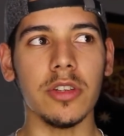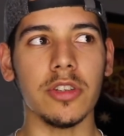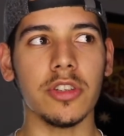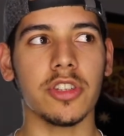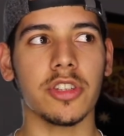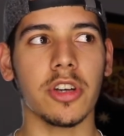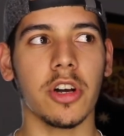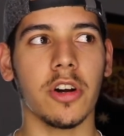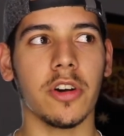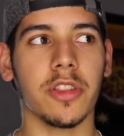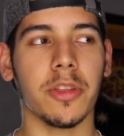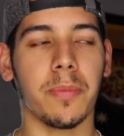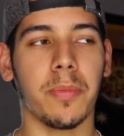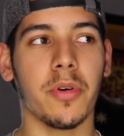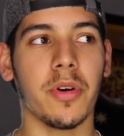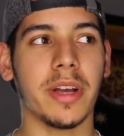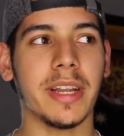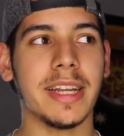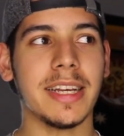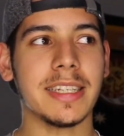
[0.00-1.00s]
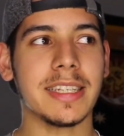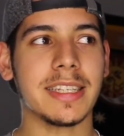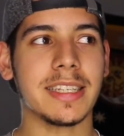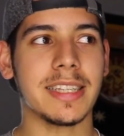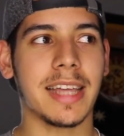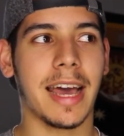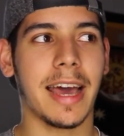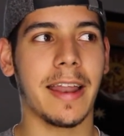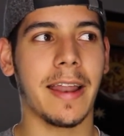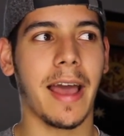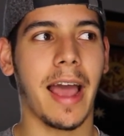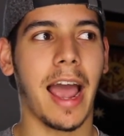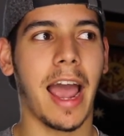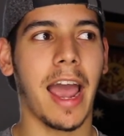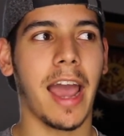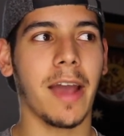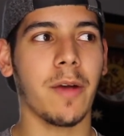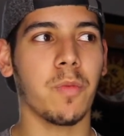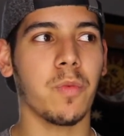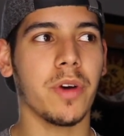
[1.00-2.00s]
So the point is that
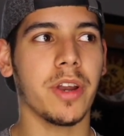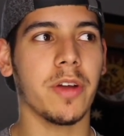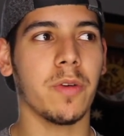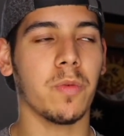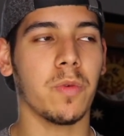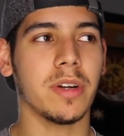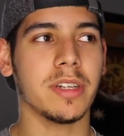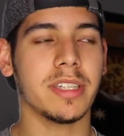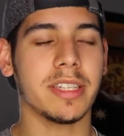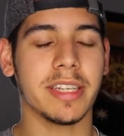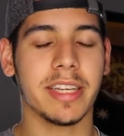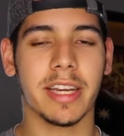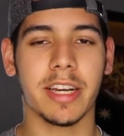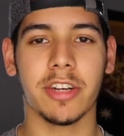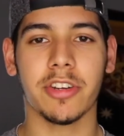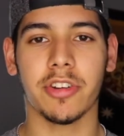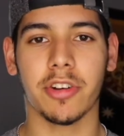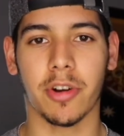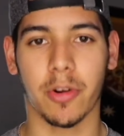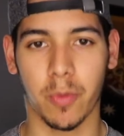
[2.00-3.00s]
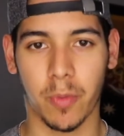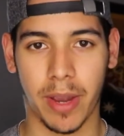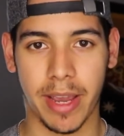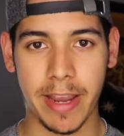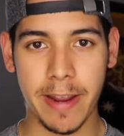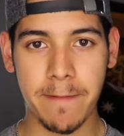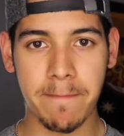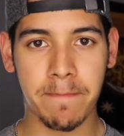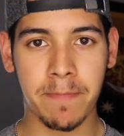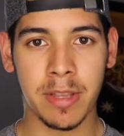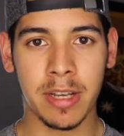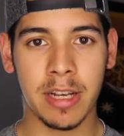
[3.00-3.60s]
I wouldn't want to get under a weight.